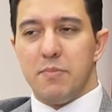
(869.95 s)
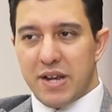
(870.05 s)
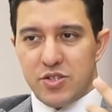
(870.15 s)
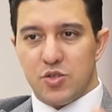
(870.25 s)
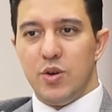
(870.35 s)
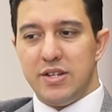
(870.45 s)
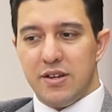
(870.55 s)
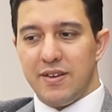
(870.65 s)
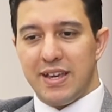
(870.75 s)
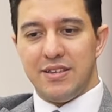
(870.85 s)
Because
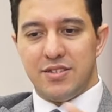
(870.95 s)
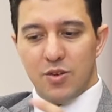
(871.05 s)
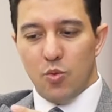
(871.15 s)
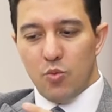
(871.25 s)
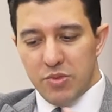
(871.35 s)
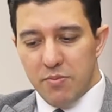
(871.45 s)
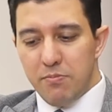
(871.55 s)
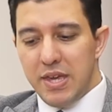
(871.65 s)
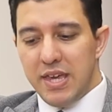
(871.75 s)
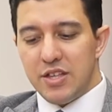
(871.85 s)
storytelling is the
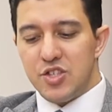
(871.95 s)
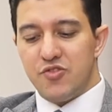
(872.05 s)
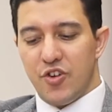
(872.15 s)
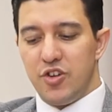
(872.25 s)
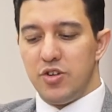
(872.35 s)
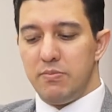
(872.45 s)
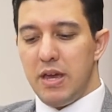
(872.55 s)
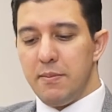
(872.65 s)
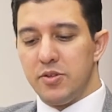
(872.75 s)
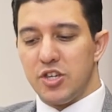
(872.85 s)
means for you to
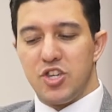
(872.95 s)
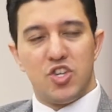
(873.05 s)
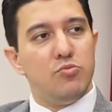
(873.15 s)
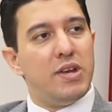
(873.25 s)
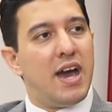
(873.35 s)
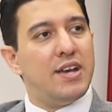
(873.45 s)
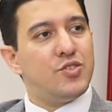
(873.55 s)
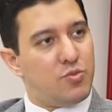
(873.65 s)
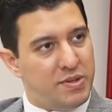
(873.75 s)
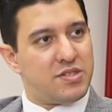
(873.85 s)
be able to
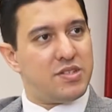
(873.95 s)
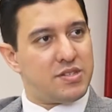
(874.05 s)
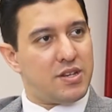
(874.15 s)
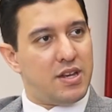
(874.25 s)
humanize your business.